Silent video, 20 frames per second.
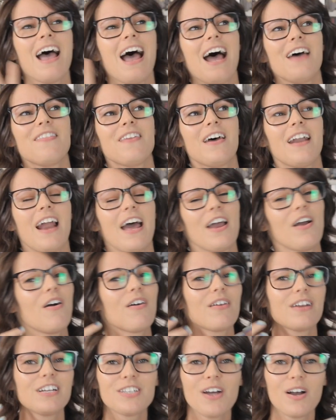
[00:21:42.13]
And then I
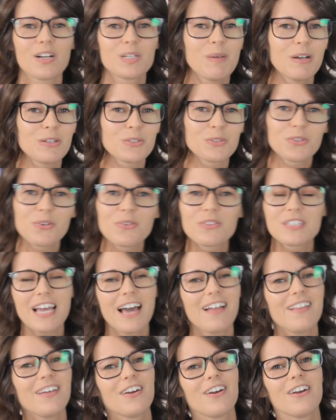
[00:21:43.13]
already talked about
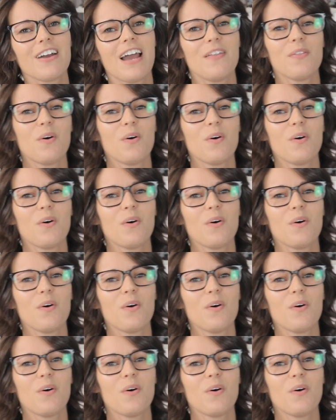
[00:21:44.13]
TruthTeller